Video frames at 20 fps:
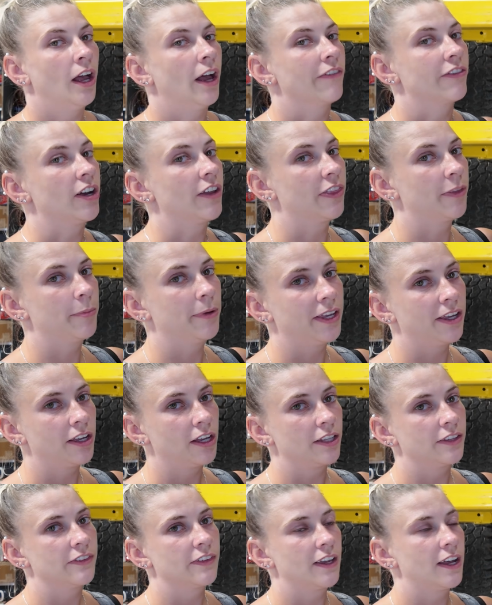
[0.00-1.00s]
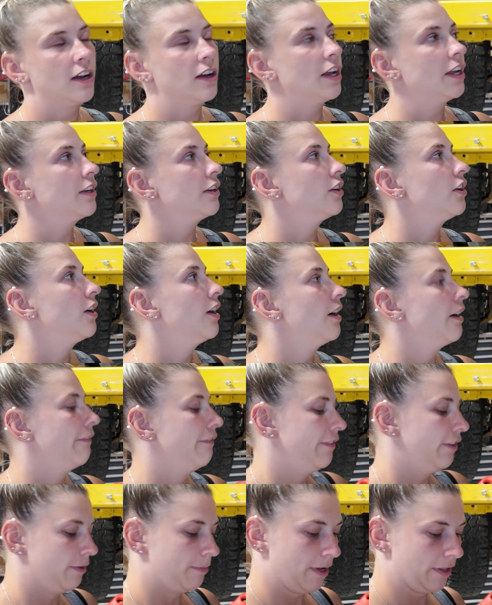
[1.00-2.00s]
I've got the big guns out, and you know how I
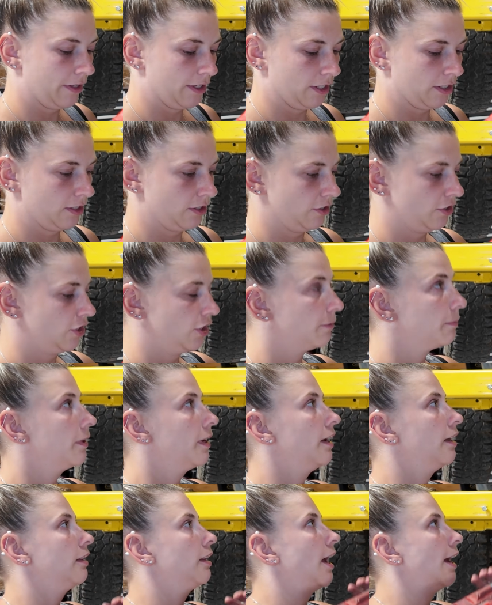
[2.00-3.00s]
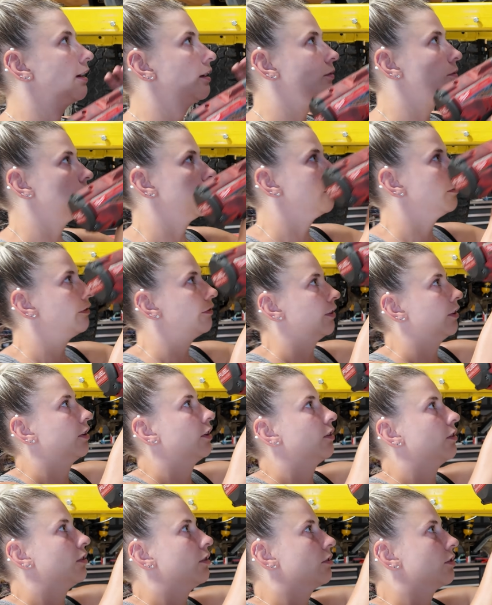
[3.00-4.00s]
feel about this. There should be a lighter one for
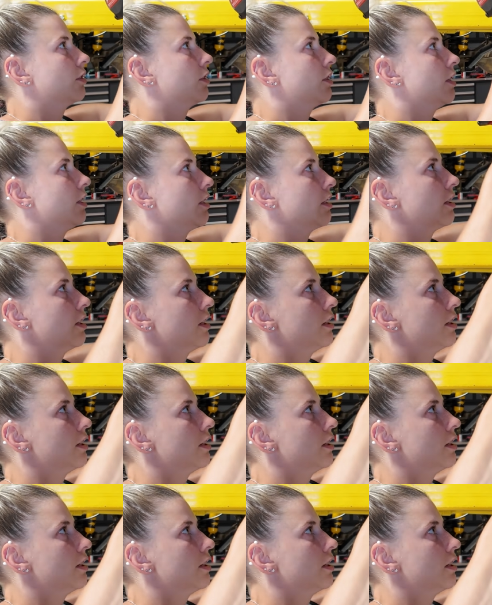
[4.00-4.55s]
girls because